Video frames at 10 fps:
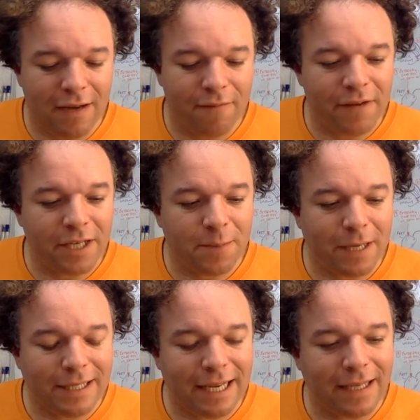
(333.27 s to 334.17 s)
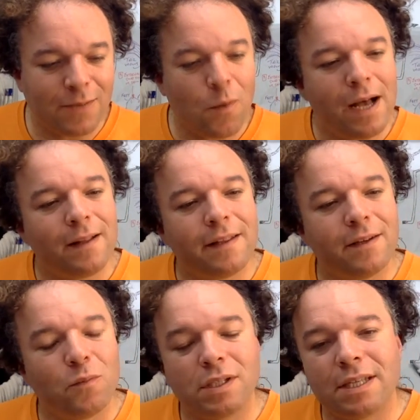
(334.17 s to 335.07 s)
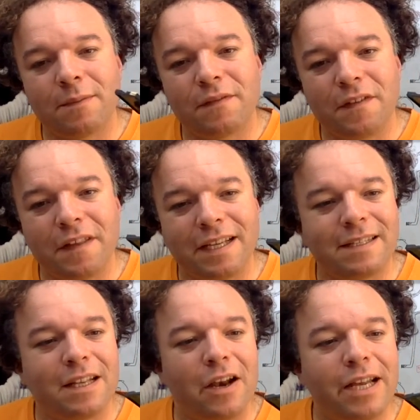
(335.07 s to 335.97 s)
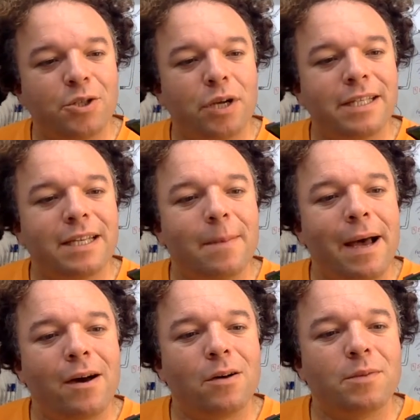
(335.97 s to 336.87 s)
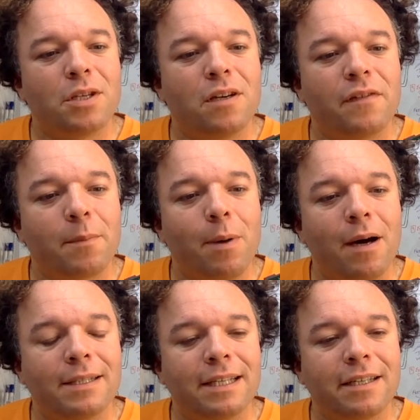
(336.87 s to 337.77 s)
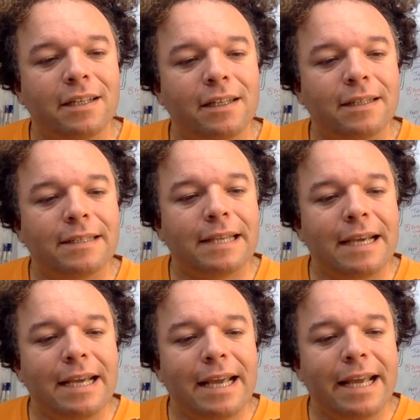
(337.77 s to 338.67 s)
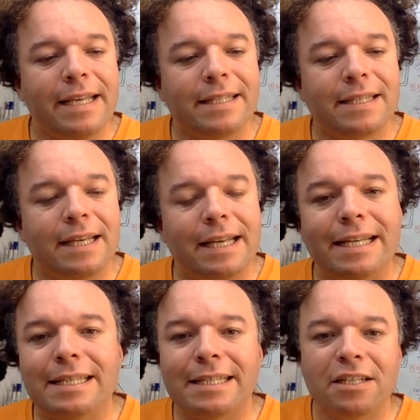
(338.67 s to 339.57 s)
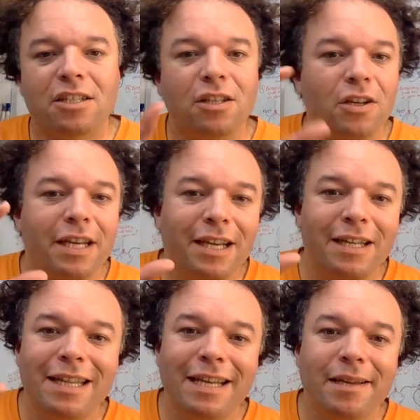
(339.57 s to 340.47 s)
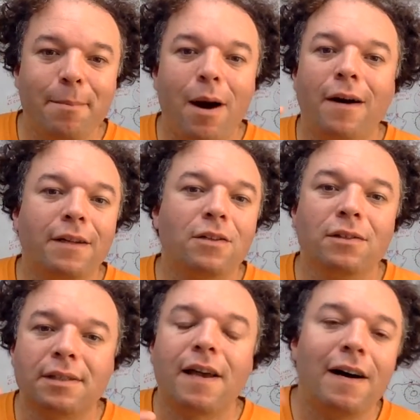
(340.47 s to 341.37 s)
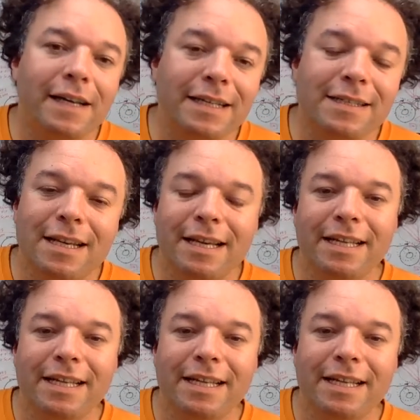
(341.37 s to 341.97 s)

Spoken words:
finish by saying as well that what some of the things that are interested about observing particulates is that it's essentially looking at the particle size,